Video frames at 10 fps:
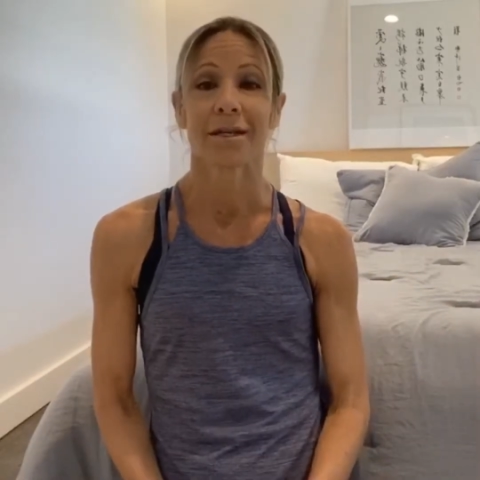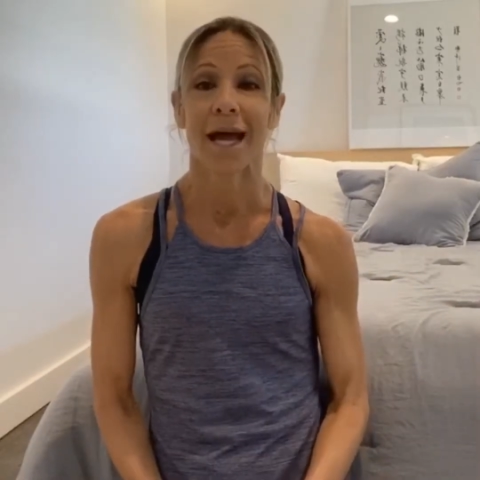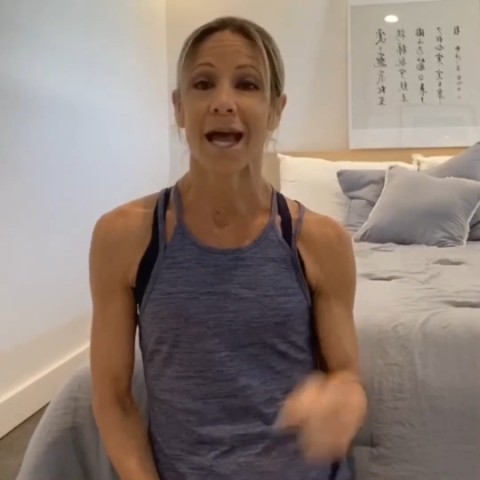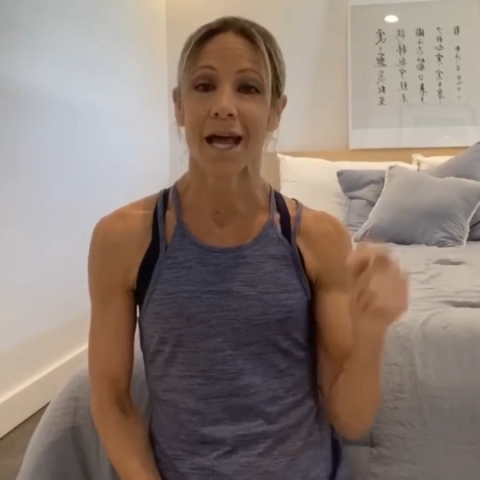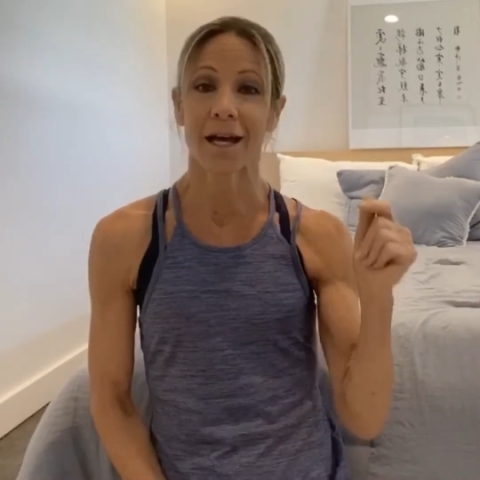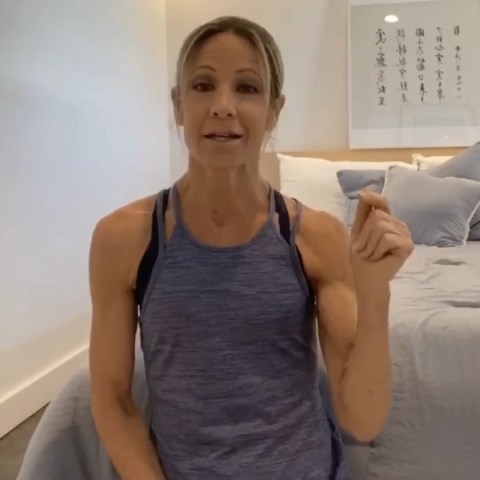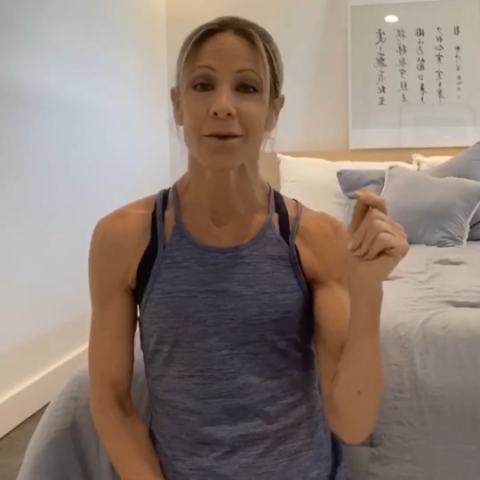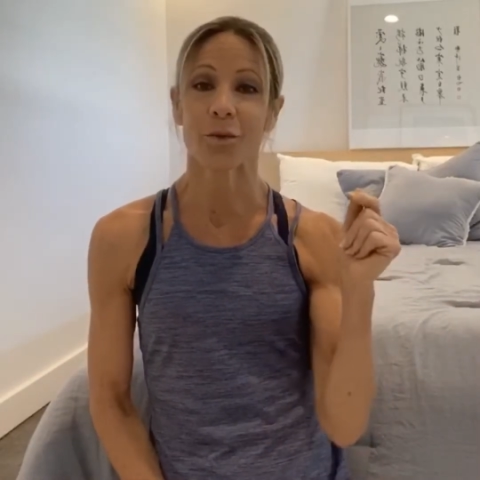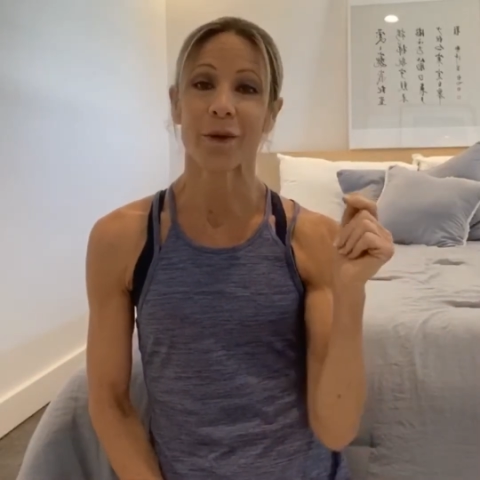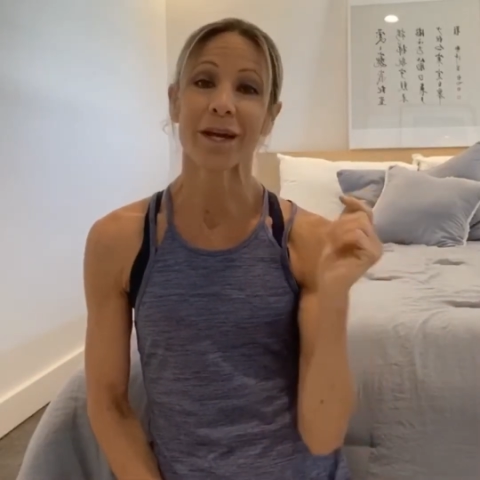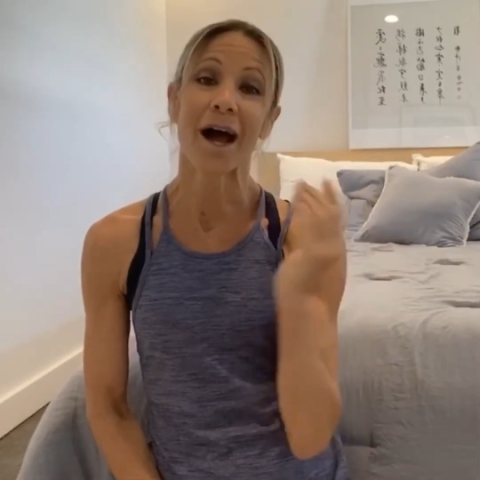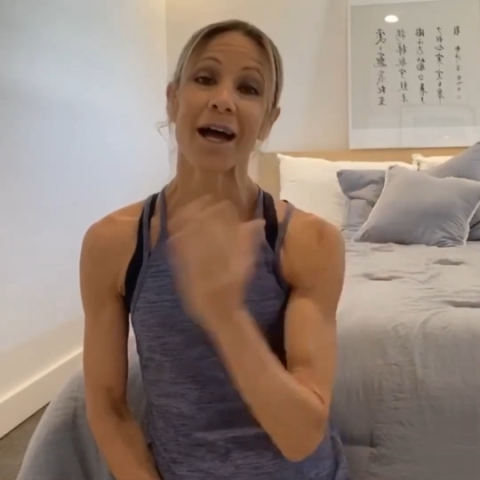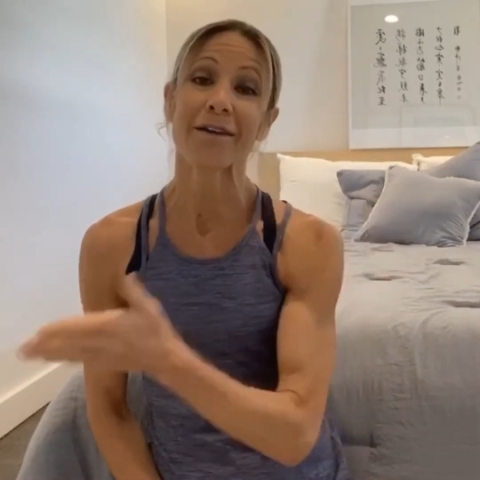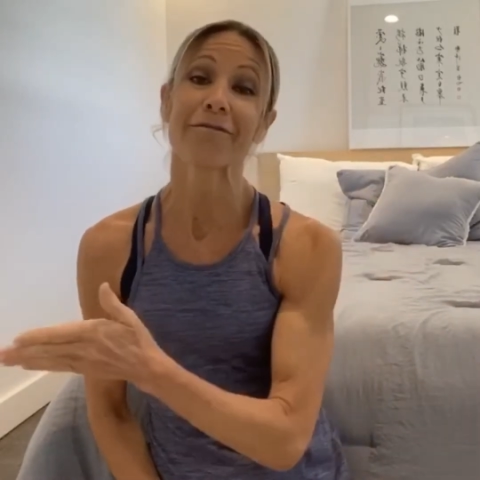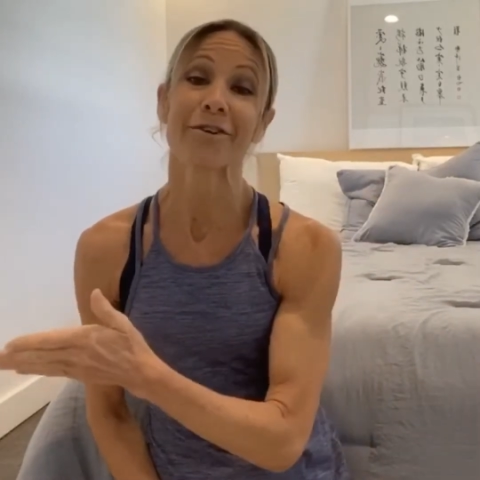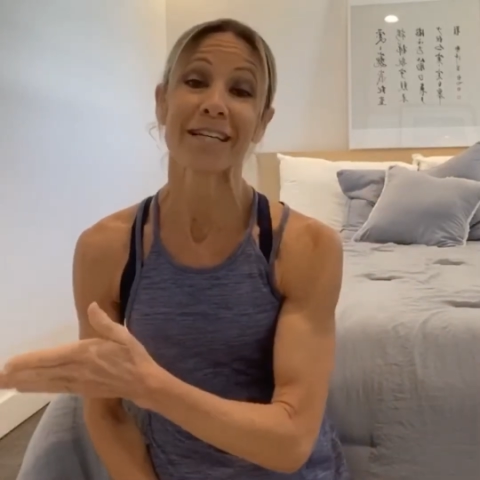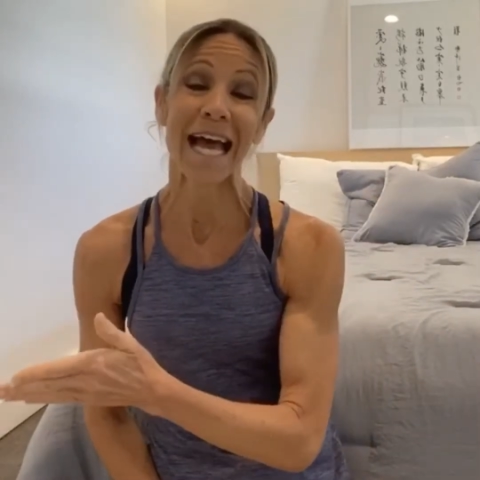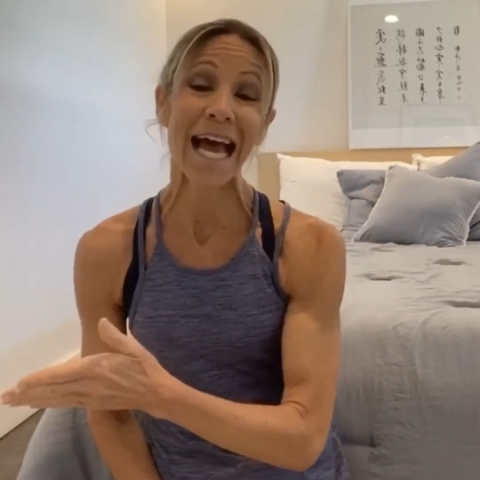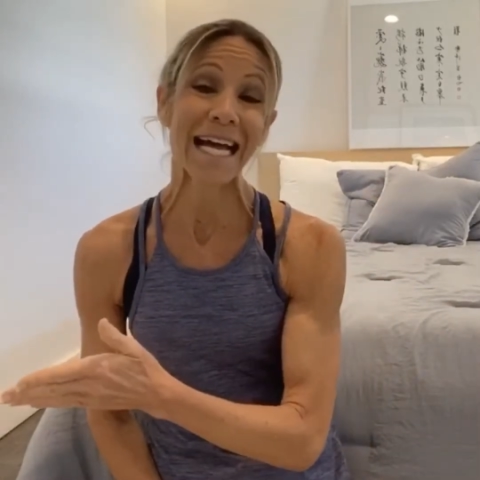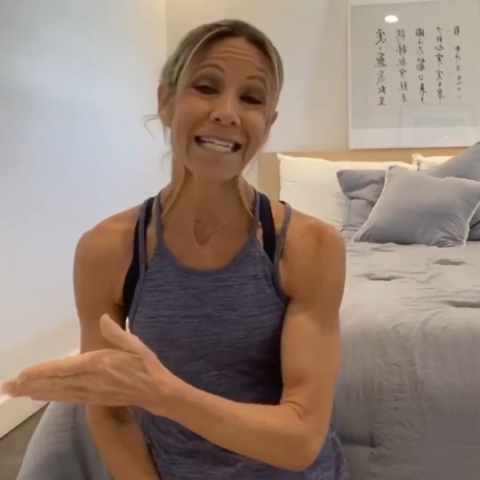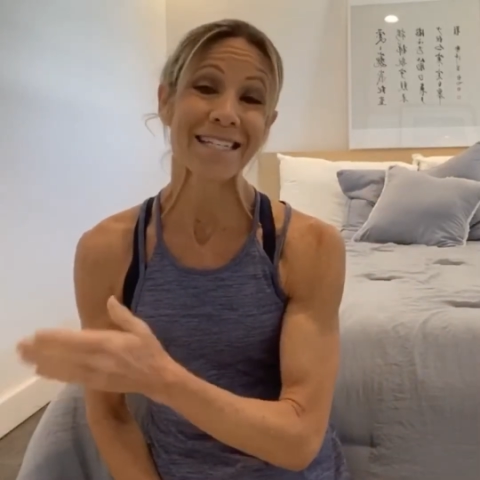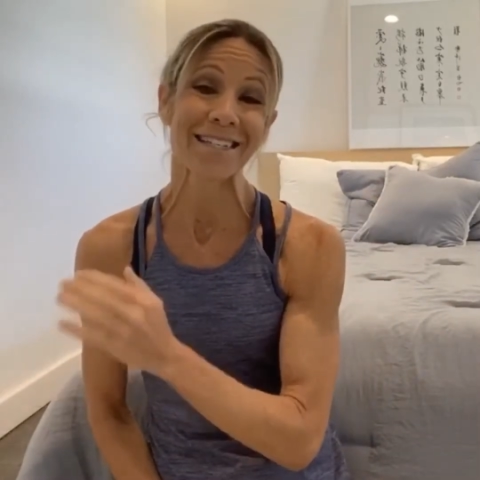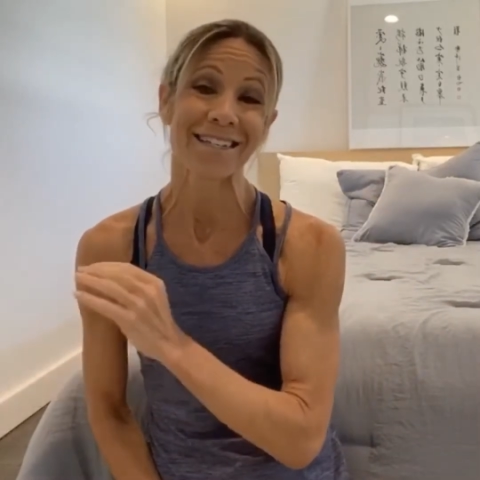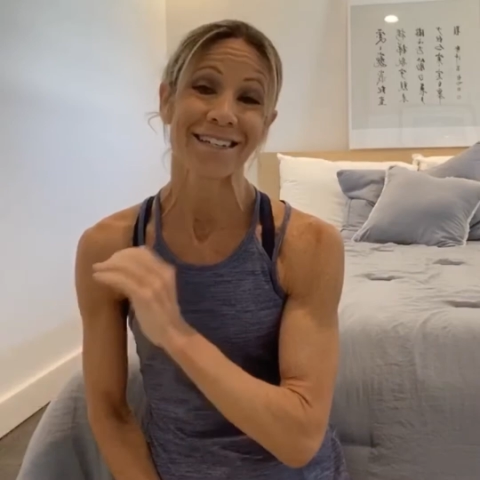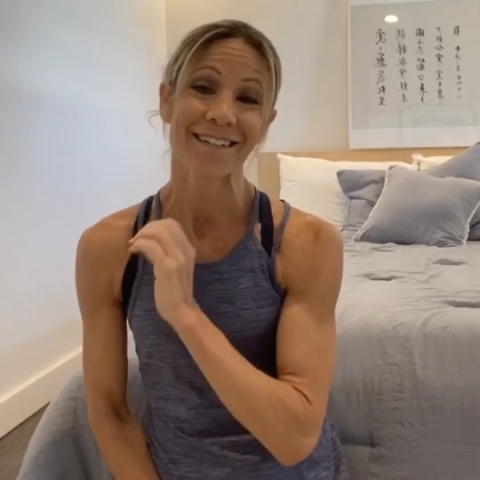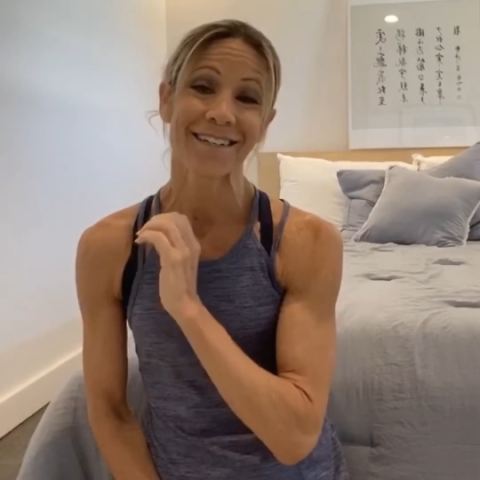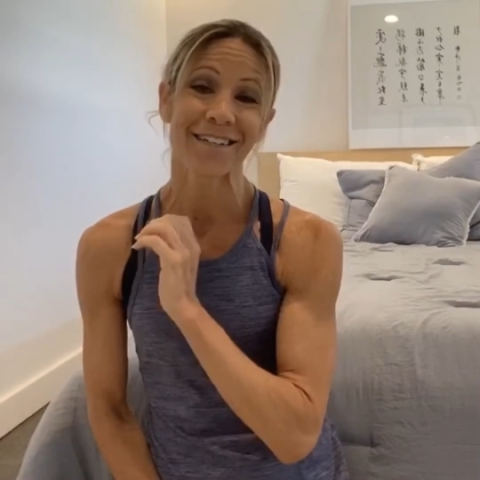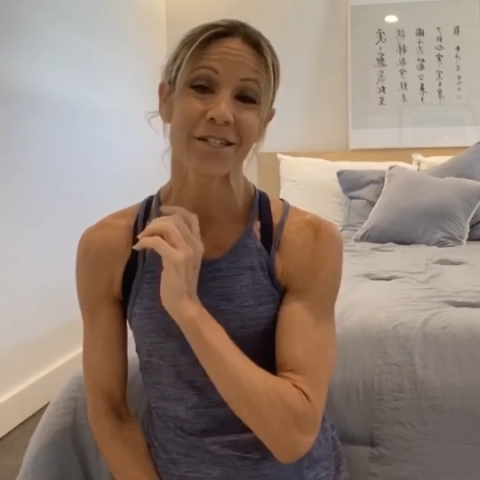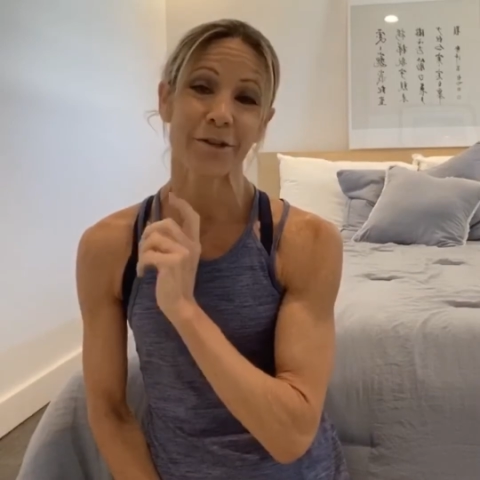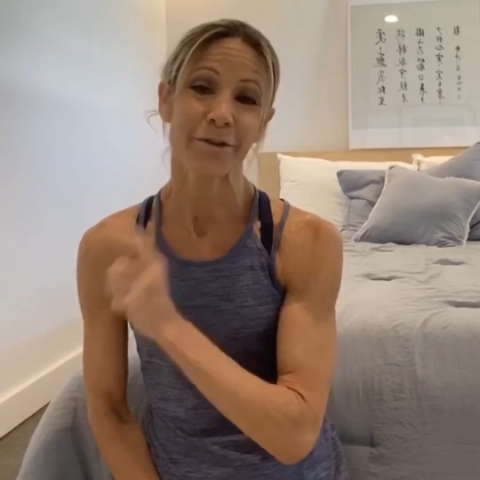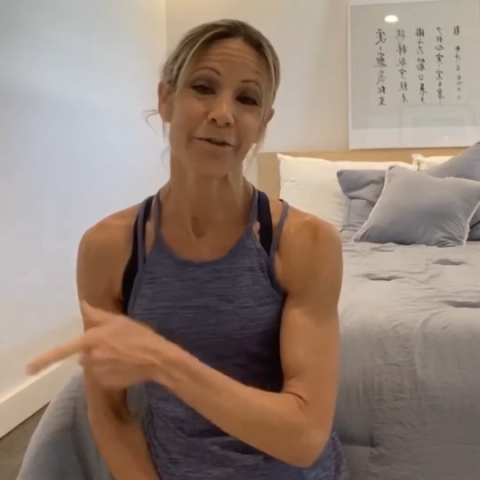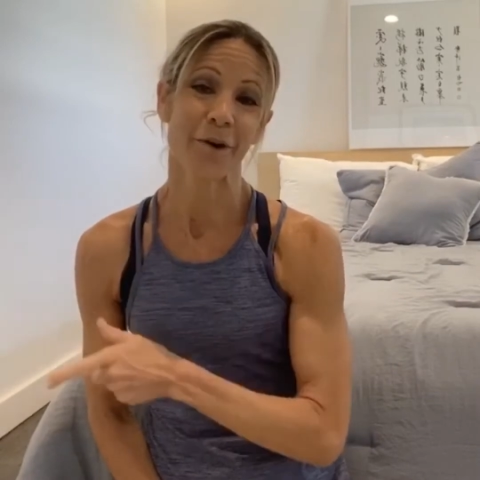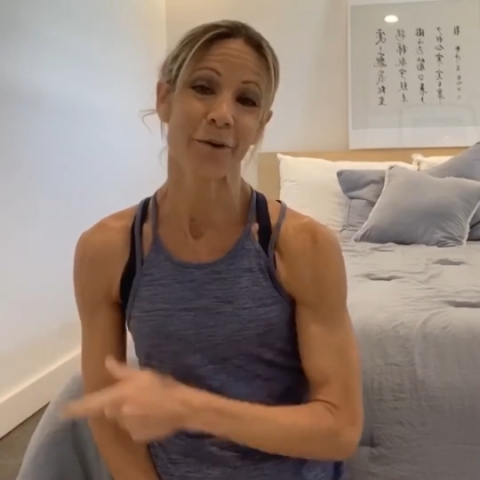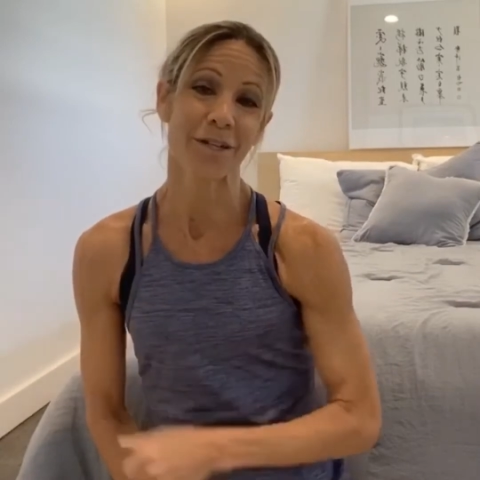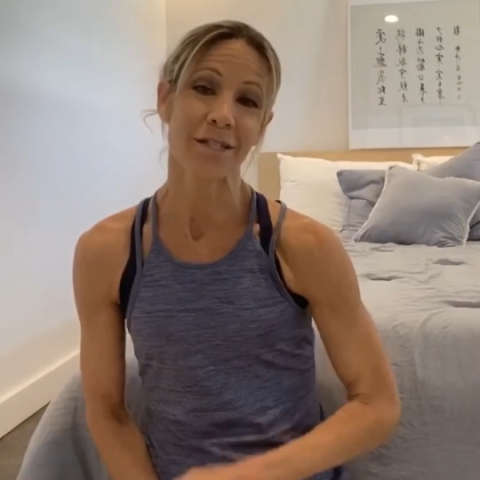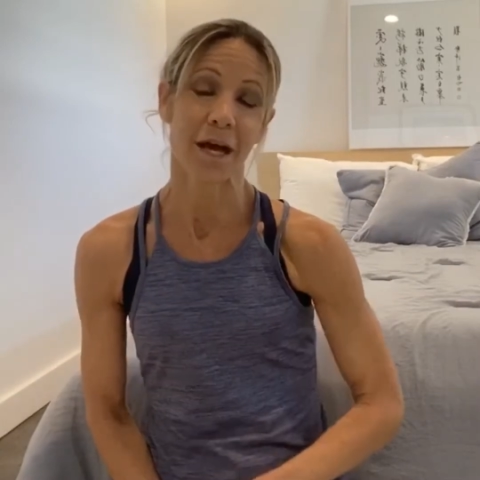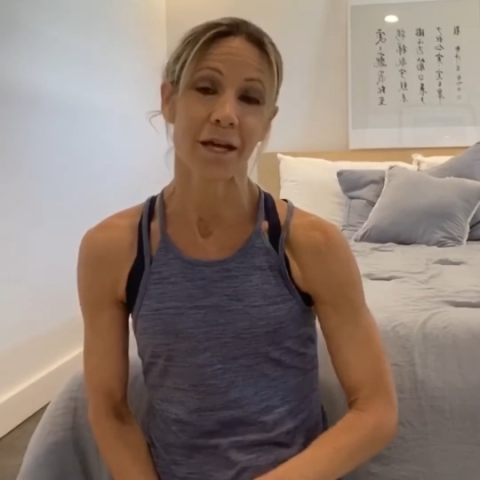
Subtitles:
and we kind of forget to focus on